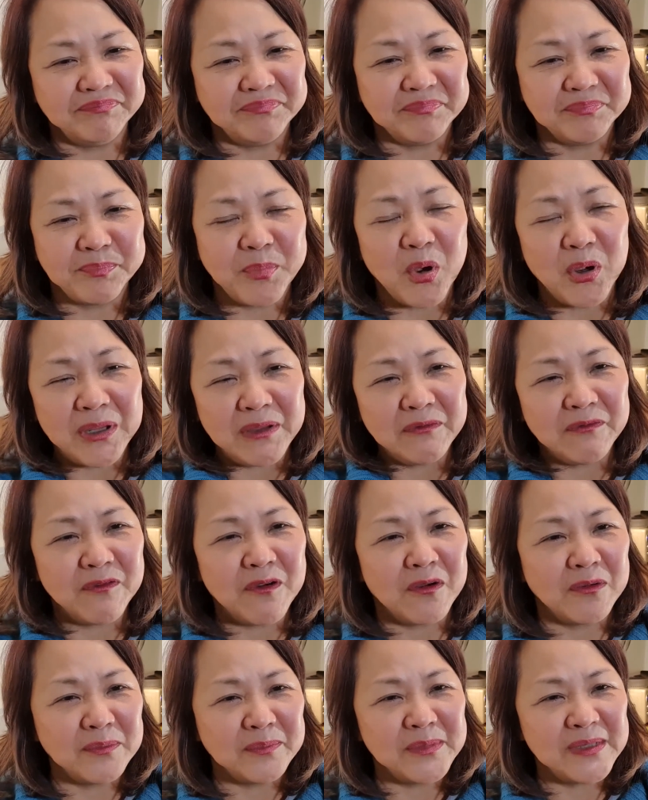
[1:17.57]
point
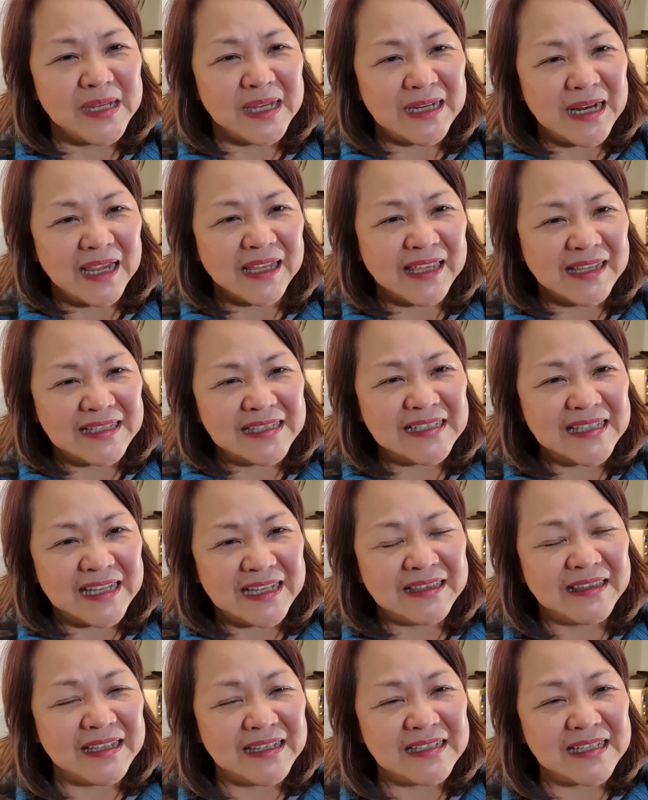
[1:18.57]
forms, and I can say
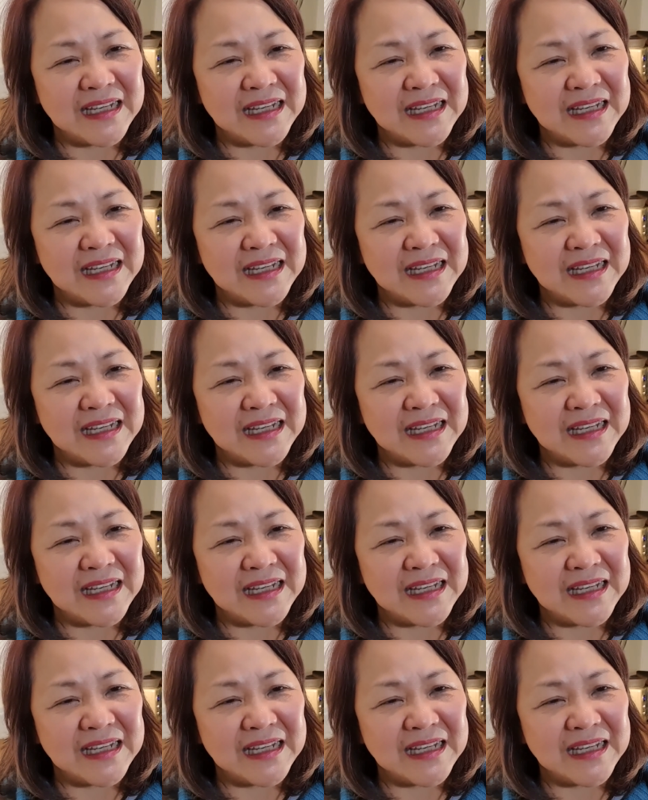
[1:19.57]
things,